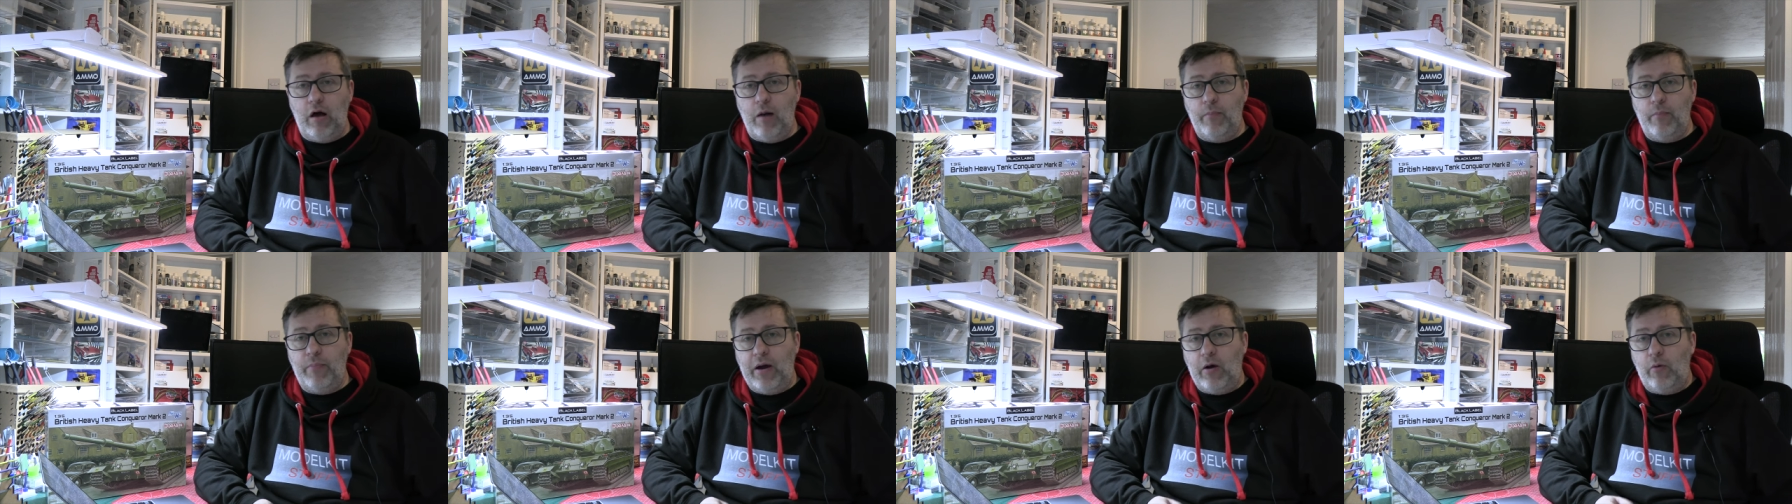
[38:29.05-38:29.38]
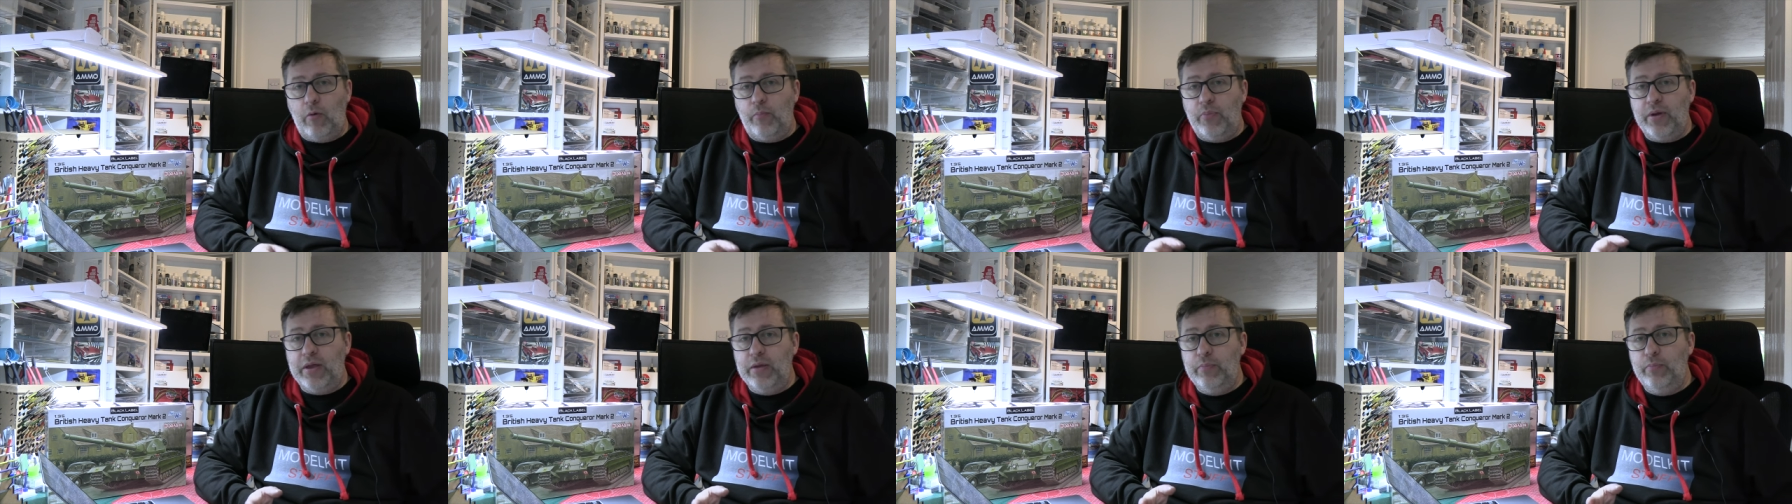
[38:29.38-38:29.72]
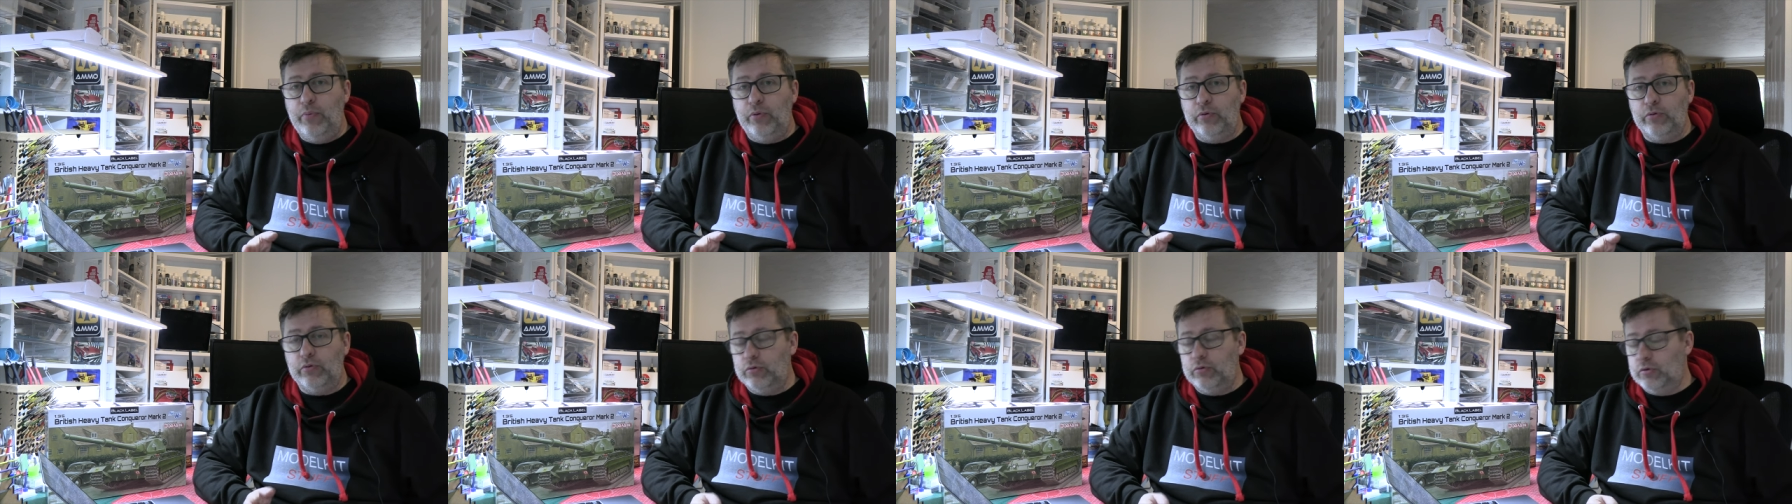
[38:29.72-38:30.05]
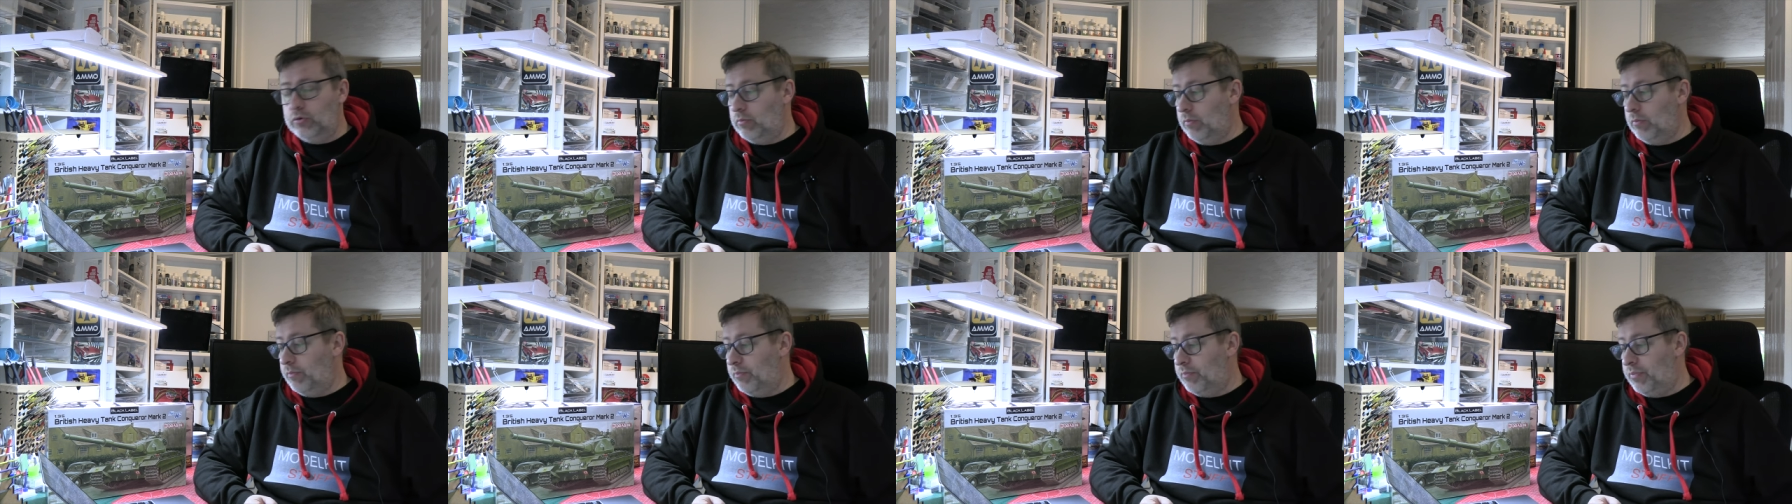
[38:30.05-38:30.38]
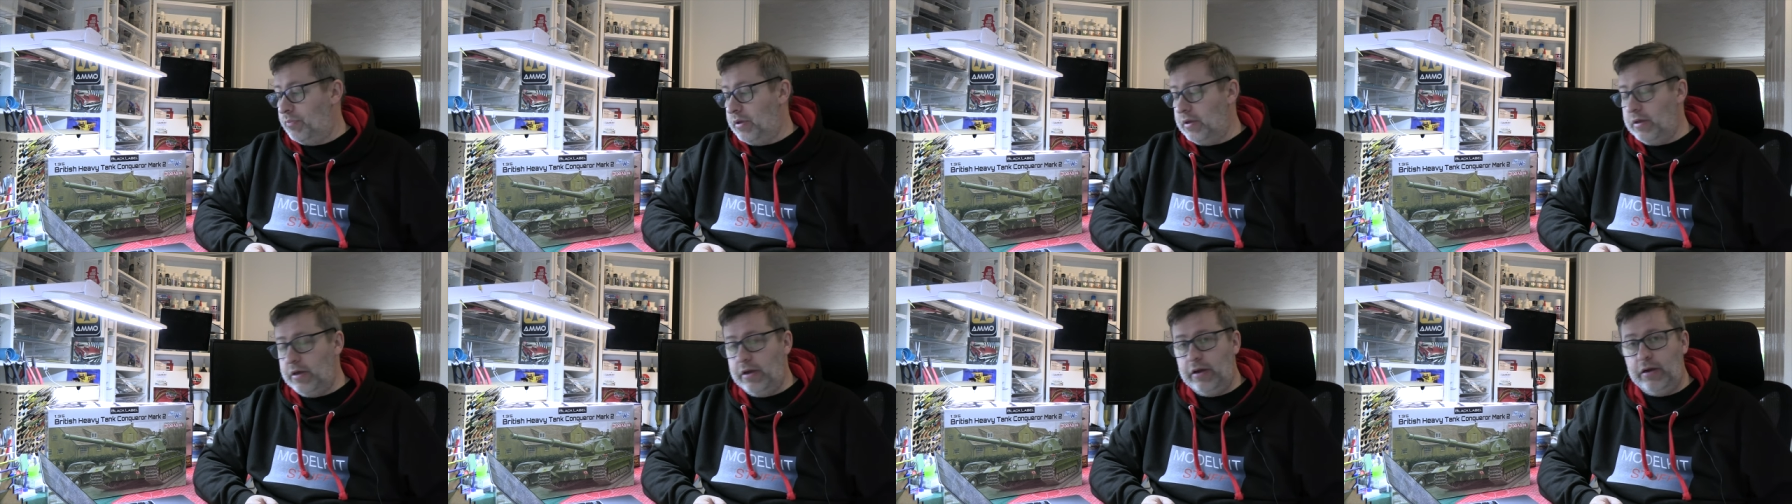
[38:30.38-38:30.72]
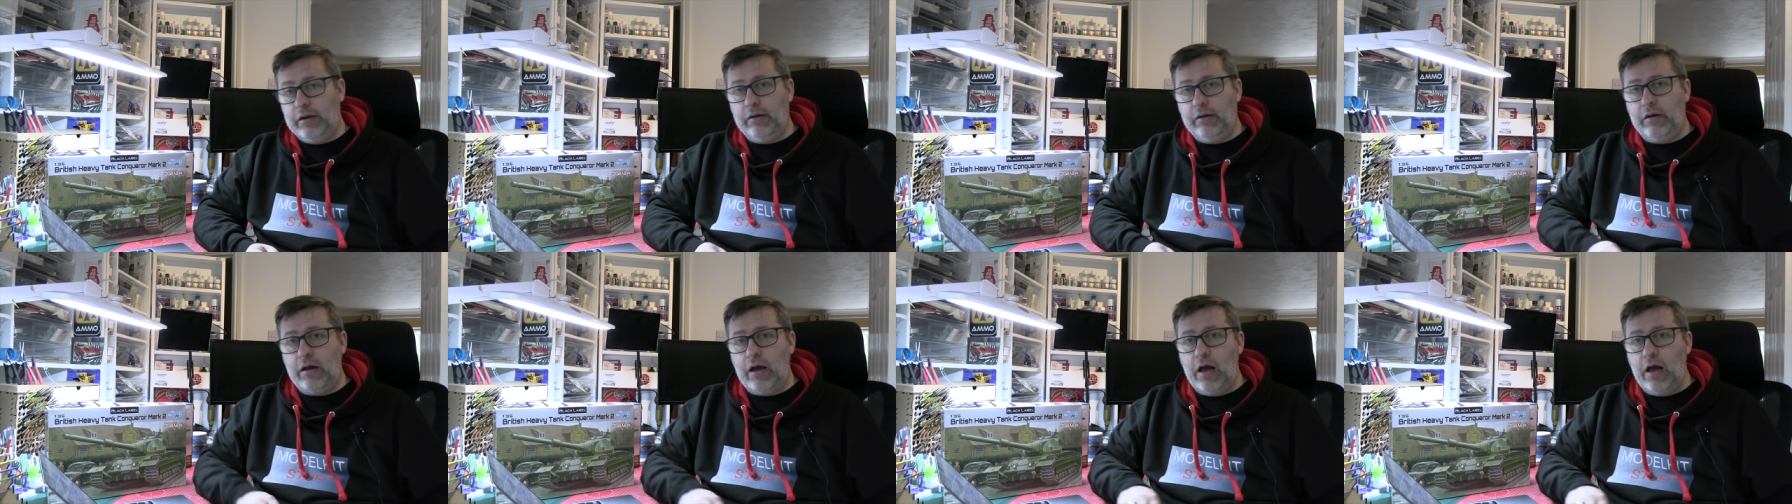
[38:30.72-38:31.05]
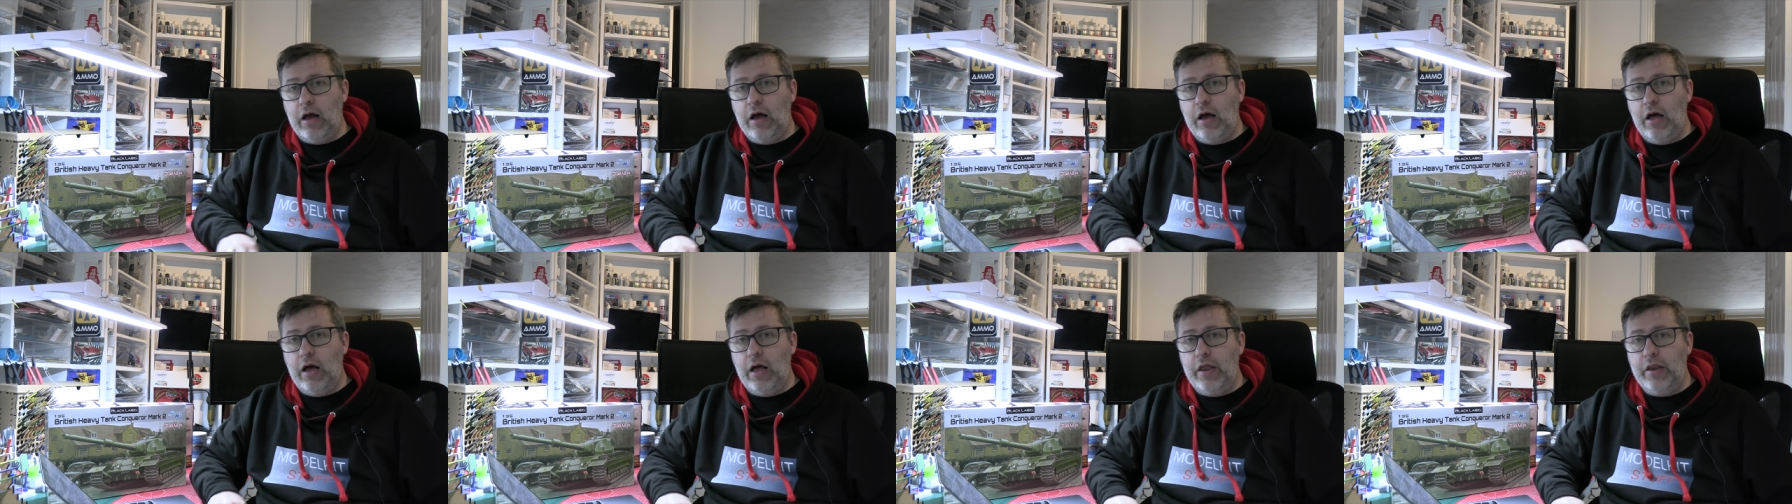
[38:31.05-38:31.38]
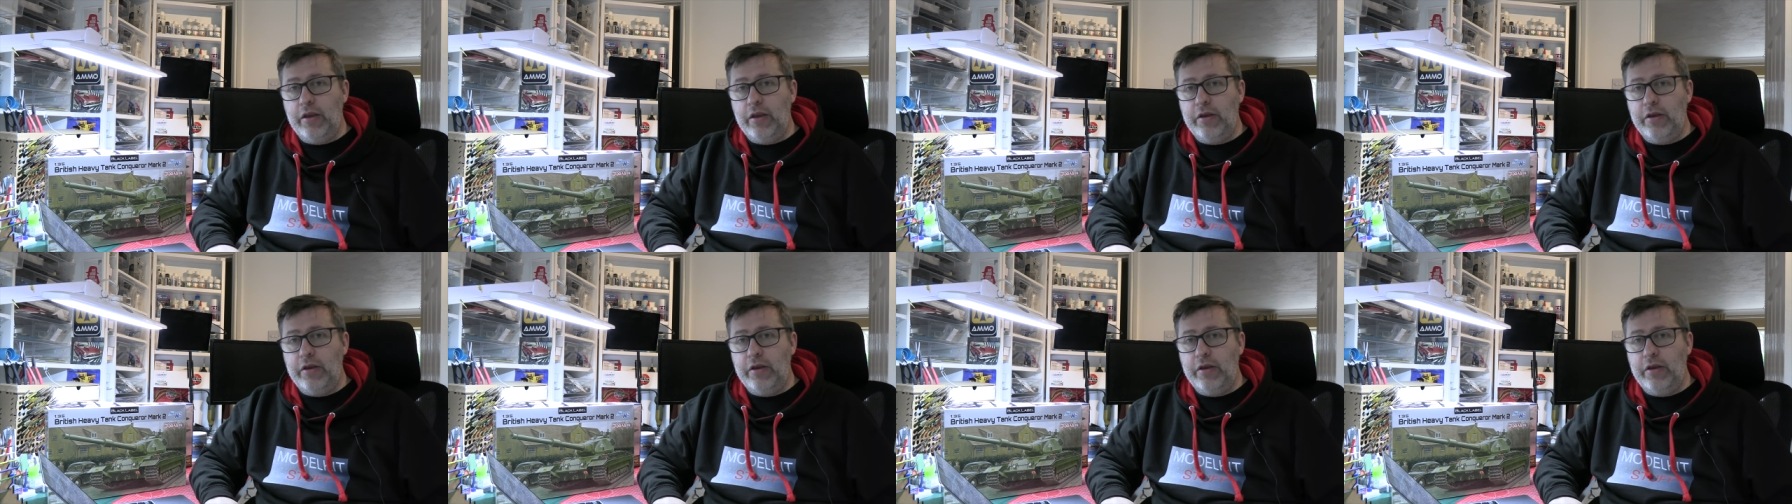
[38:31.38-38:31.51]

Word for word: about people being uh,